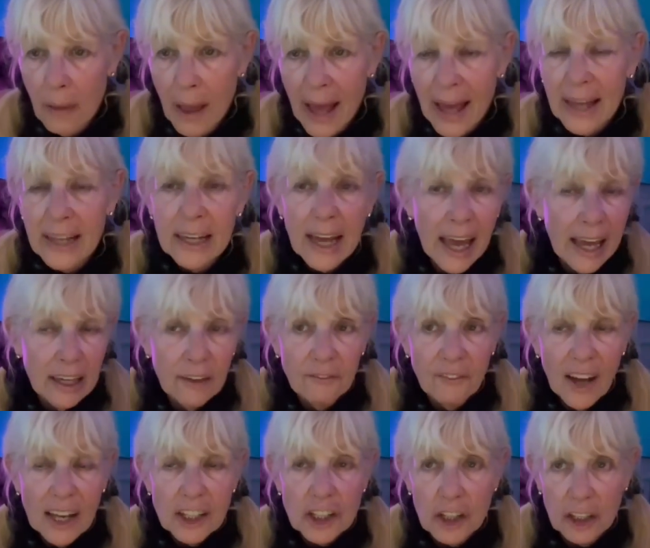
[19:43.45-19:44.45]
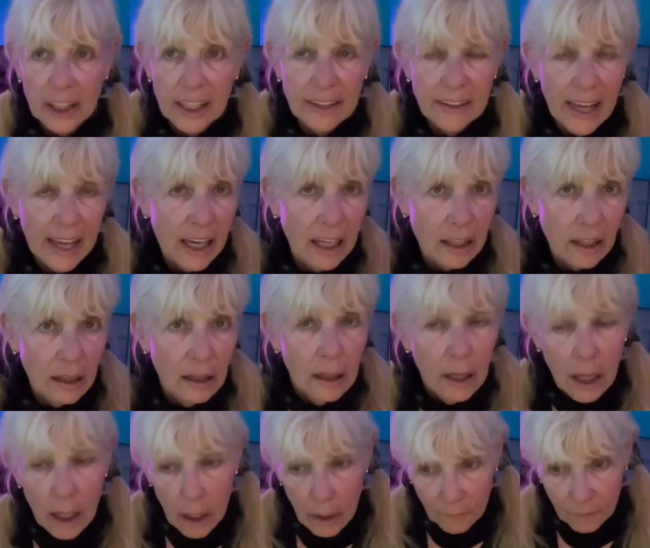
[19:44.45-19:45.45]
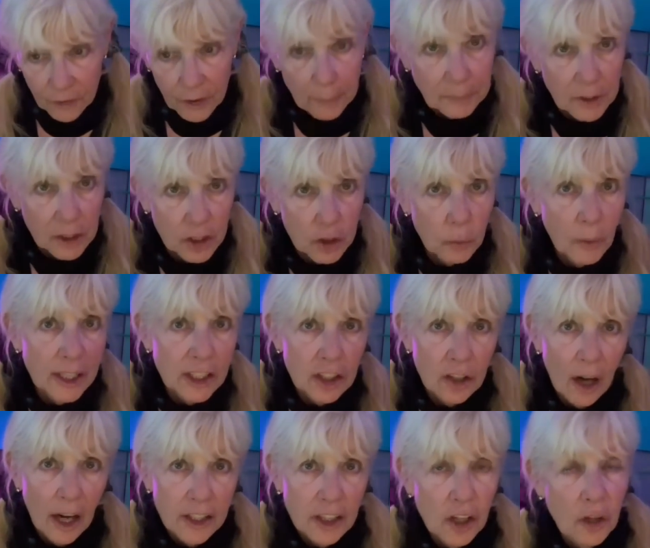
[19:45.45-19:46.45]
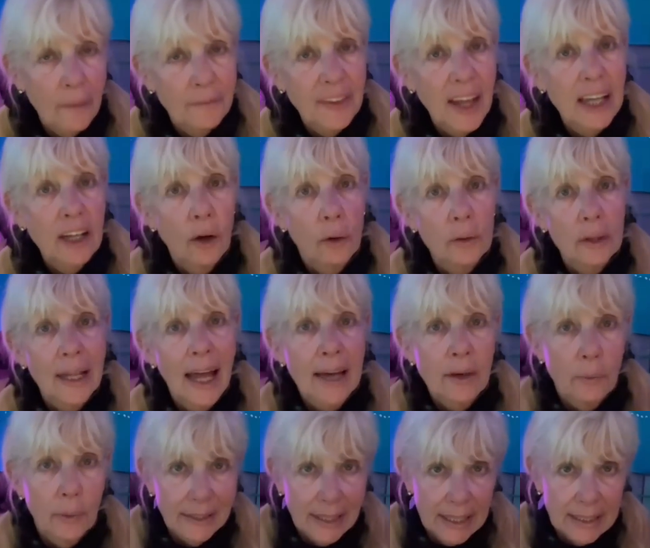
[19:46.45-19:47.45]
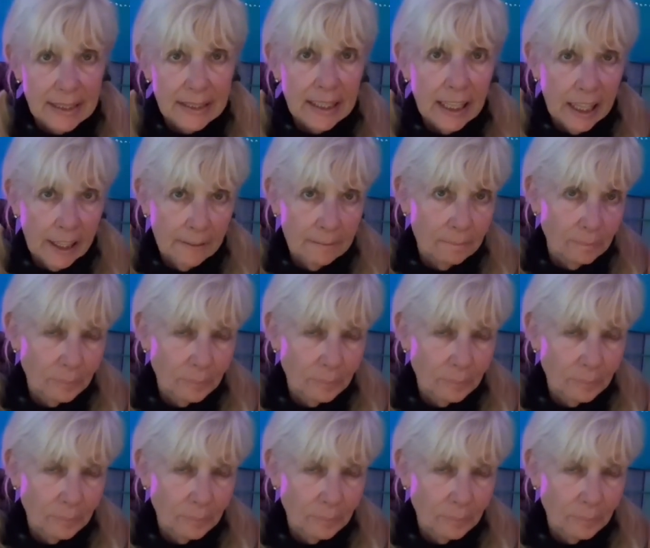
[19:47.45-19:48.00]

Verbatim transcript: And eventually they can flip the switch on you if they don't like what they see.